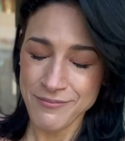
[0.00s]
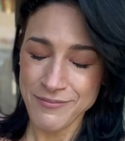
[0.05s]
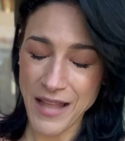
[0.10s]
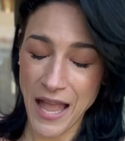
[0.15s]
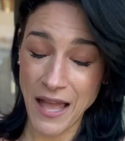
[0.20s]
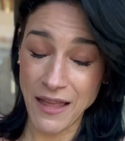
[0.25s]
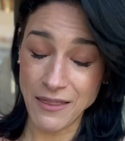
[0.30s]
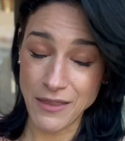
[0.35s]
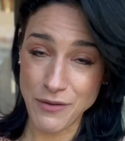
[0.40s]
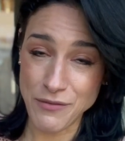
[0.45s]

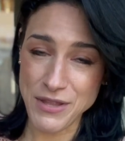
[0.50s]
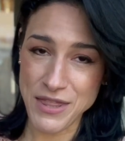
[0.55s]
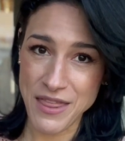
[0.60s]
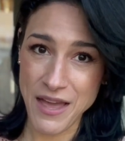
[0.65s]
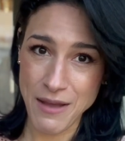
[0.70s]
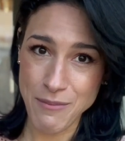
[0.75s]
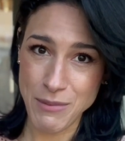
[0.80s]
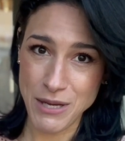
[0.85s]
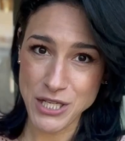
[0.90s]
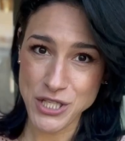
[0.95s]
I love it
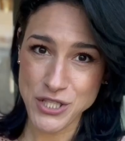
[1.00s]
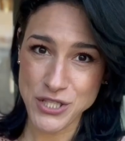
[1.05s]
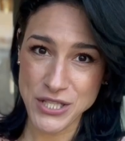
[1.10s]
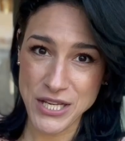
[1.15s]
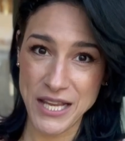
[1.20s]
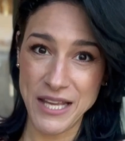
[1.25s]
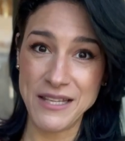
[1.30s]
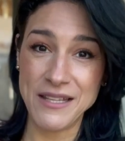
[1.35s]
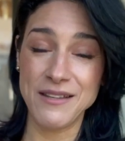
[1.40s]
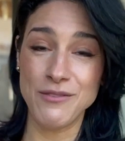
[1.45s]
that much.
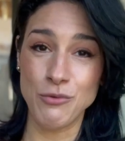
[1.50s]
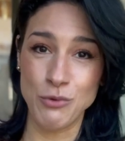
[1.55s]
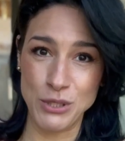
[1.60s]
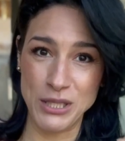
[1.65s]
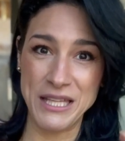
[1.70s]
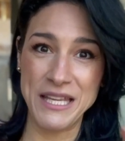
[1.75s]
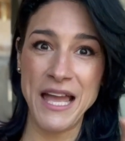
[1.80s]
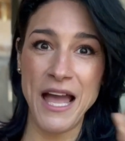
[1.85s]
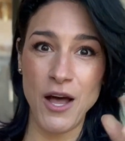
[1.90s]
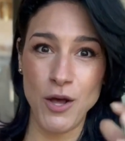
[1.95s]
It
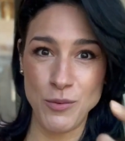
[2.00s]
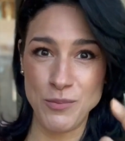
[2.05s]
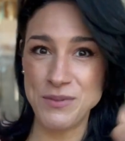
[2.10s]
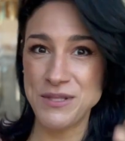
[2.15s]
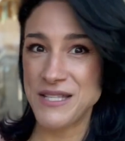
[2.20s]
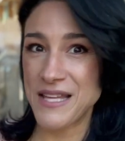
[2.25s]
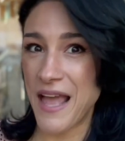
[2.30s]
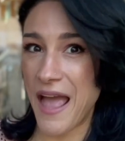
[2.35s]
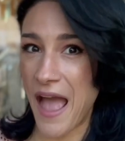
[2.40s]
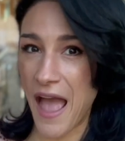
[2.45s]
really
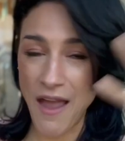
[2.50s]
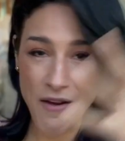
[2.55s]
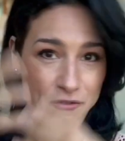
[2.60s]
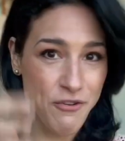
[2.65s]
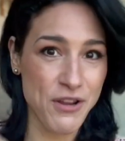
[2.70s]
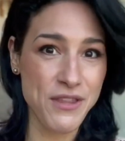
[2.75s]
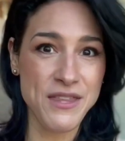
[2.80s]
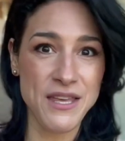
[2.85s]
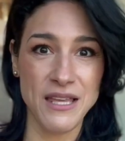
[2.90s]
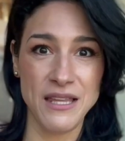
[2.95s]
helps
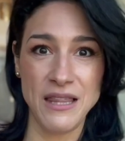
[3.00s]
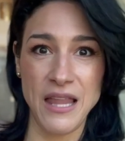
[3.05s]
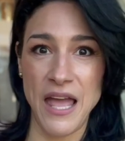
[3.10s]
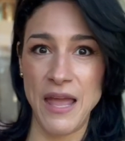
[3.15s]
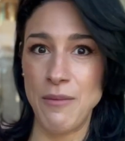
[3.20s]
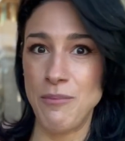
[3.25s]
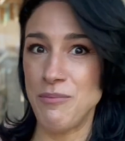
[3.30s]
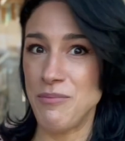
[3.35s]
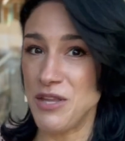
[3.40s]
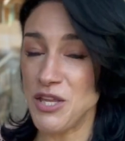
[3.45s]
everything lay
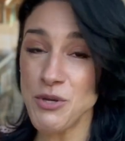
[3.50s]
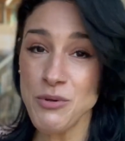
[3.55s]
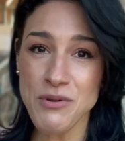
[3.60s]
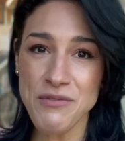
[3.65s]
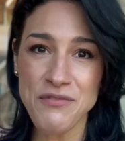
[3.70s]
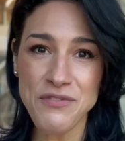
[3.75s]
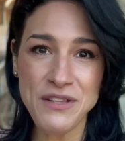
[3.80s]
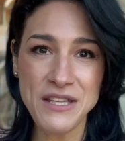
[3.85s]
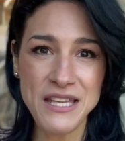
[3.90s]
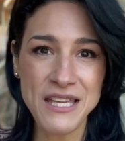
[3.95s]

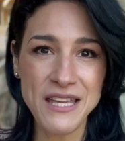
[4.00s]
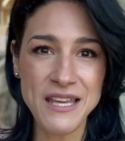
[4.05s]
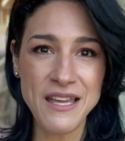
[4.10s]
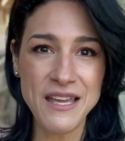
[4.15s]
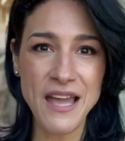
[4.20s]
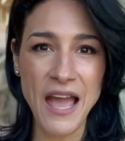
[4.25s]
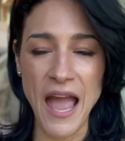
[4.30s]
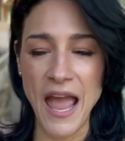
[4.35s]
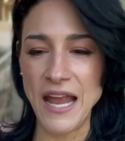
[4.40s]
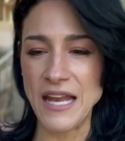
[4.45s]
beautifully
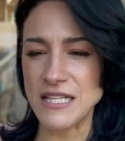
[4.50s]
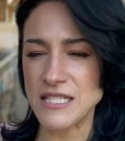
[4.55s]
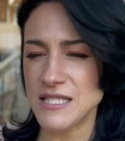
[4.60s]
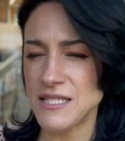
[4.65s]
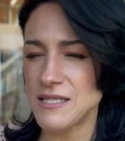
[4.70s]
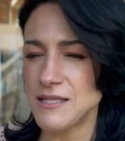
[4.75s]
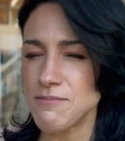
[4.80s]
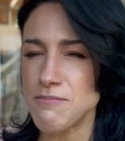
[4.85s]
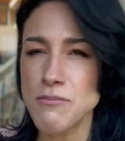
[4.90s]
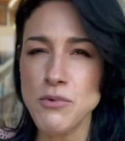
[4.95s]
and
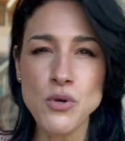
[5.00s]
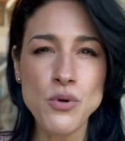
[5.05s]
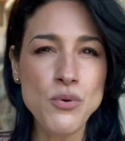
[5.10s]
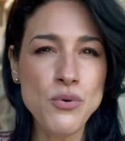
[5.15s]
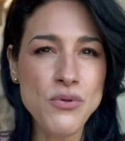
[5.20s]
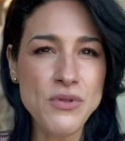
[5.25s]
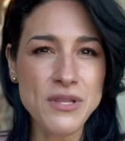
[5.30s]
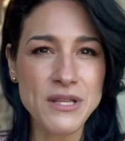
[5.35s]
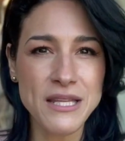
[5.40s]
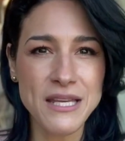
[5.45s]

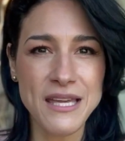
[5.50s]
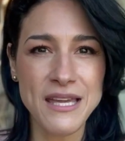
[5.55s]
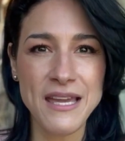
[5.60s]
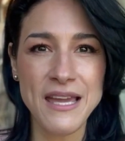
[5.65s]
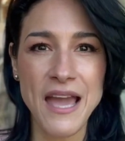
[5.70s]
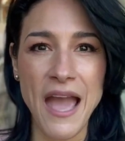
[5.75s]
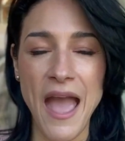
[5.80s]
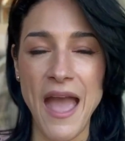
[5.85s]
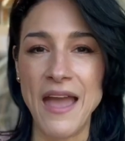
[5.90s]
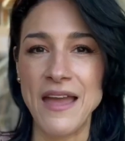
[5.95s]

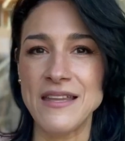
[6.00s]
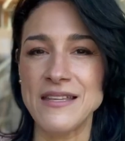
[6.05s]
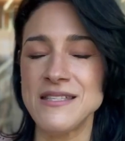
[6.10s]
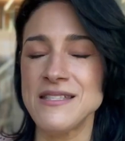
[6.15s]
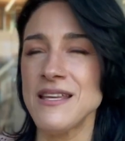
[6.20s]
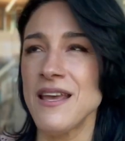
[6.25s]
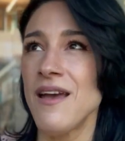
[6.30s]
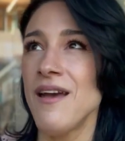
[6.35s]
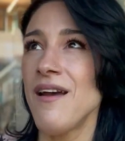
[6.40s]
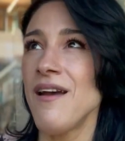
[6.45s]
smoothly, and
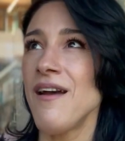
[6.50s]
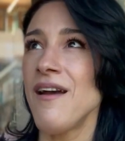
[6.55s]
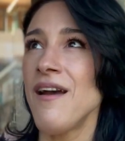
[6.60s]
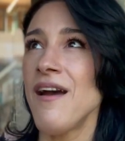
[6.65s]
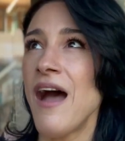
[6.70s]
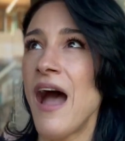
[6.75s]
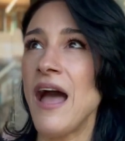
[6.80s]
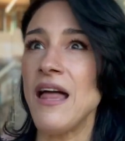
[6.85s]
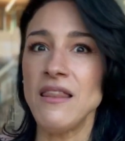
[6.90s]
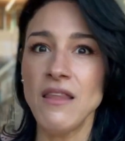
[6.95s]

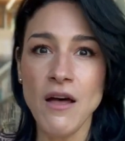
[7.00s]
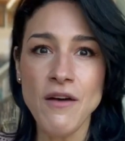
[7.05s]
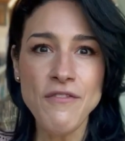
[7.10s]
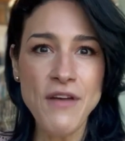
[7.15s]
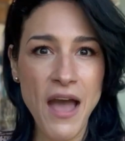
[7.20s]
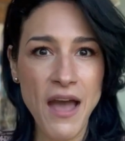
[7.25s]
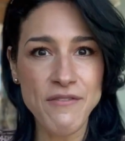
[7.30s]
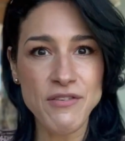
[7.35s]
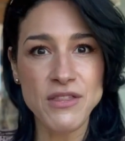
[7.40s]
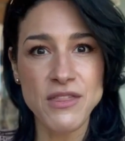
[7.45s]
I love
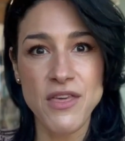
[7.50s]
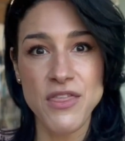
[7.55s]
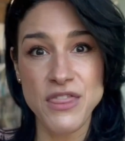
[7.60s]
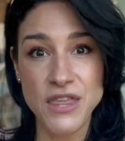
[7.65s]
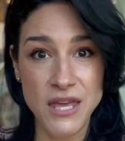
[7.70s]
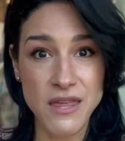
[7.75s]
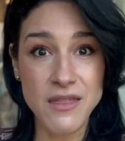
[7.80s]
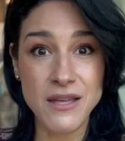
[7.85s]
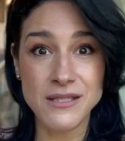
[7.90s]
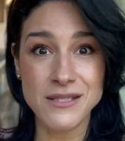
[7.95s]
having the
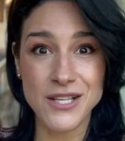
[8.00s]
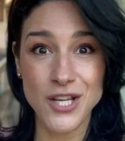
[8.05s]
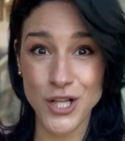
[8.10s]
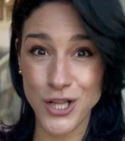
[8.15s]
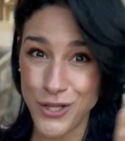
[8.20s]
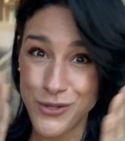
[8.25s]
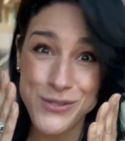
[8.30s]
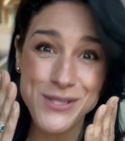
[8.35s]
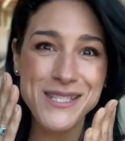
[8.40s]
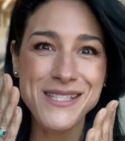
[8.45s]
thing that's
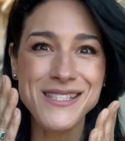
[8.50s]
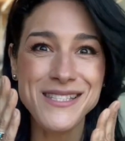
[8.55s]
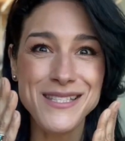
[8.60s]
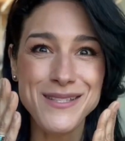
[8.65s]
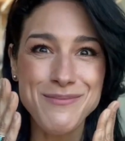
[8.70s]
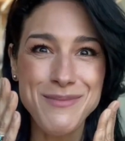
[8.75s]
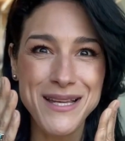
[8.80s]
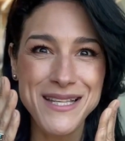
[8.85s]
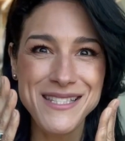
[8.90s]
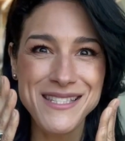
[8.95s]
closest to
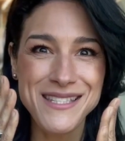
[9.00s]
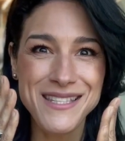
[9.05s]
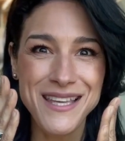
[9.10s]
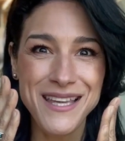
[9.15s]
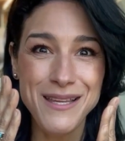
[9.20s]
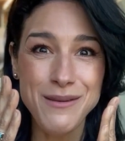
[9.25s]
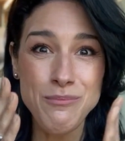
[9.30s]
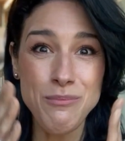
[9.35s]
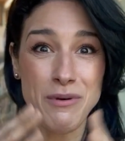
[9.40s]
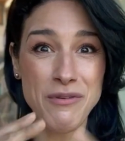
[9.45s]
my
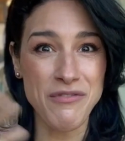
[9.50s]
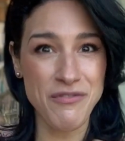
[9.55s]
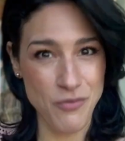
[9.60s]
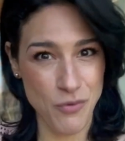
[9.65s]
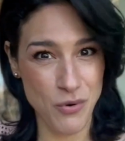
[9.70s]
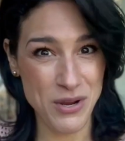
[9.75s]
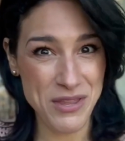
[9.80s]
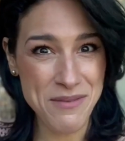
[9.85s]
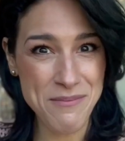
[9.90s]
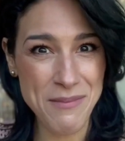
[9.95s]
skin
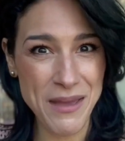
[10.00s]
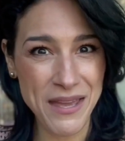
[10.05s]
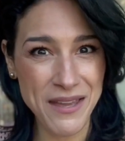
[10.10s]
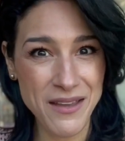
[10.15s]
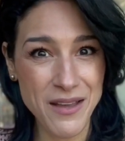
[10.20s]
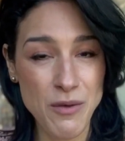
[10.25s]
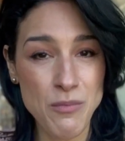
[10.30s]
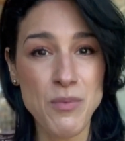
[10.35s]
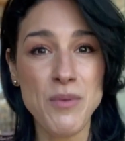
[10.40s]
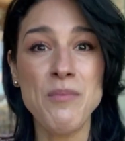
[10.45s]
before the
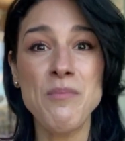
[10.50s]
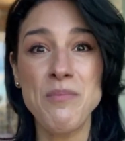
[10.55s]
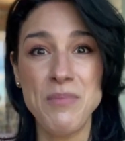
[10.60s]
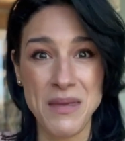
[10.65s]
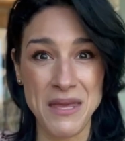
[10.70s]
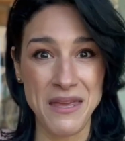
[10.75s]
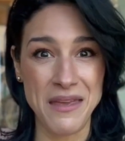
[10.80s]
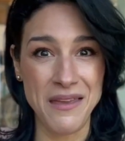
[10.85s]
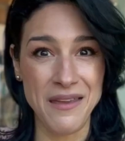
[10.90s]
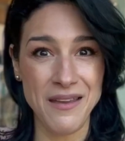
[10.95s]
makeup
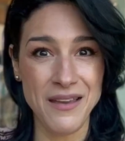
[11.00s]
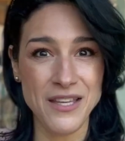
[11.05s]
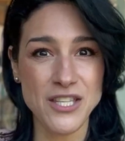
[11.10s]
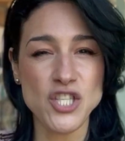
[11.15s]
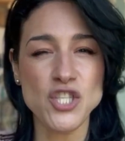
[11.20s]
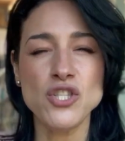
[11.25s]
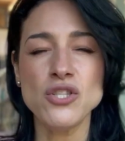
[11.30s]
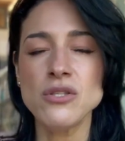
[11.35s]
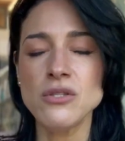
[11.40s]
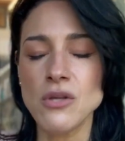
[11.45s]
be
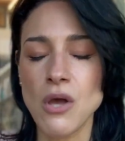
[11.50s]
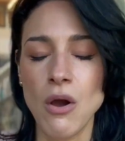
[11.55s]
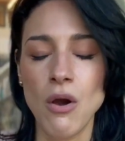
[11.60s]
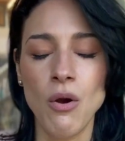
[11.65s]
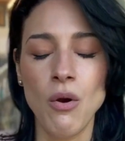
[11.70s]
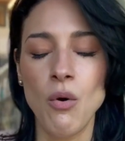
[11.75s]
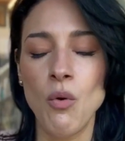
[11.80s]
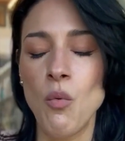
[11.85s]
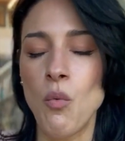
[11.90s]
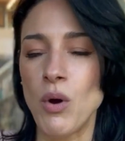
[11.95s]

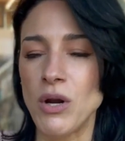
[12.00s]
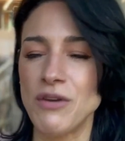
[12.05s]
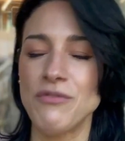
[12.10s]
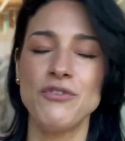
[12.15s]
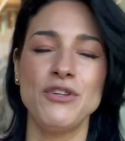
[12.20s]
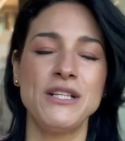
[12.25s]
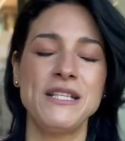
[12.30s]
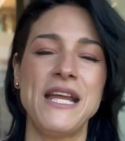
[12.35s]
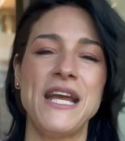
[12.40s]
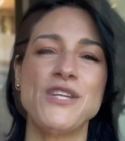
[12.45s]
so wonderful
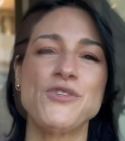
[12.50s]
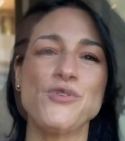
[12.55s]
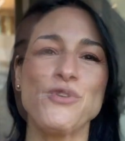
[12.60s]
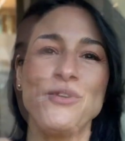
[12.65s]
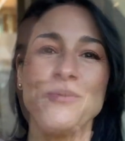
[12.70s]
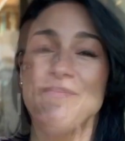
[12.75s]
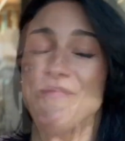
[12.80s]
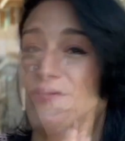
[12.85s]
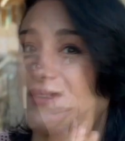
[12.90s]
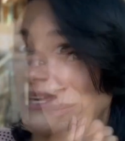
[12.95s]
and natural.
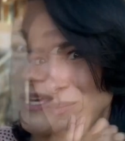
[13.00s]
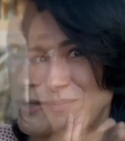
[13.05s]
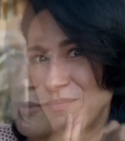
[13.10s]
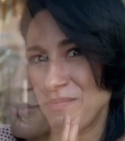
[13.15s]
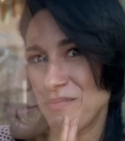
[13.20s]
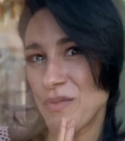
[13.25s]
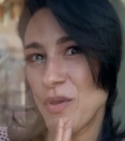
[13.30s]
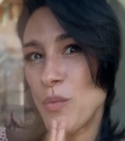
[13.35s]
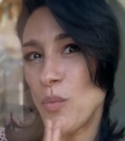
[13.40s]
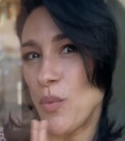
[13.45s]
So it
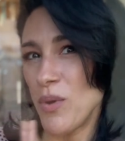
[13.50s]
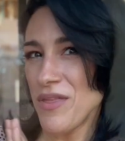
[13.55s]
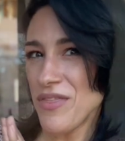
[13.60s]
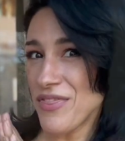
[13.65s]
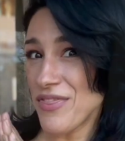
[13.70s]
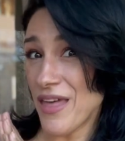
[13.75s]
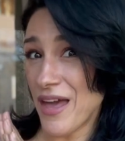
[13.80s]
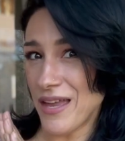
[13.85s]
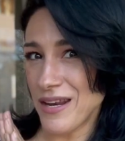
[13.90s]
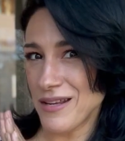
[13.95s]
also has. With
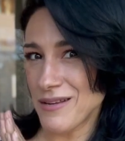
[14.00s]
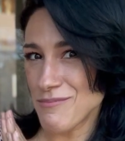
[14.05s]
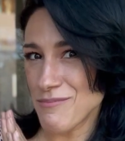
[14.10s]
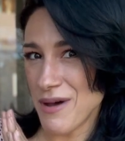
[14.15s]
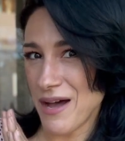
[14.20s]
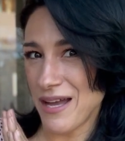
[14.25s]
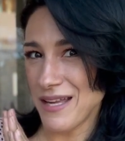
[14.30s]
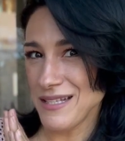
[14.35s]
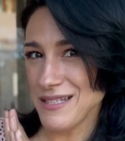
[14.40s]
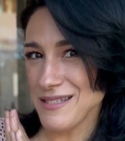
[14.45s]
that in
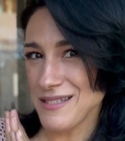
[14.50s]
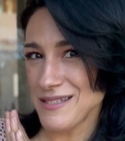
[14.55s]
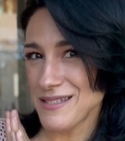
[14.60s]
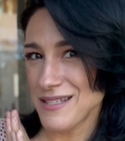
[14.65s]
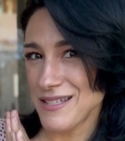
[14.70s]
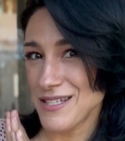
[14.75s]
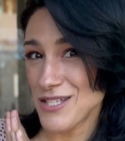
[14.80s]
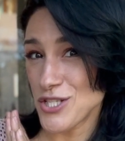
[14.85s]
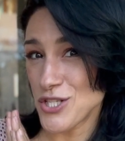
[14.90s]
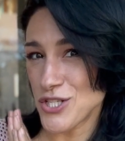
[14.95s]
mind,
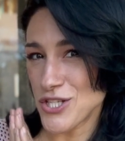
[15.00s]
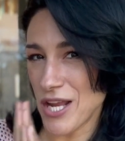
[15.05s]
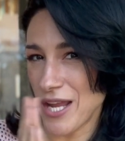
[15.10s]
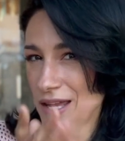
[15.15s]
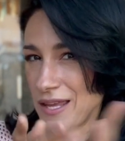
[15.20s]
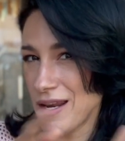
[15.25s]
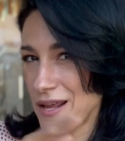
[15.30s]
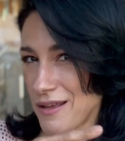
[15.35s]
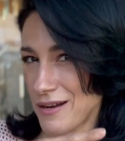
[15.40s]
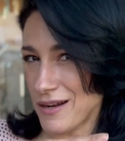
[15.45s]
check
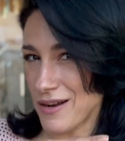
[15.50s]
it out at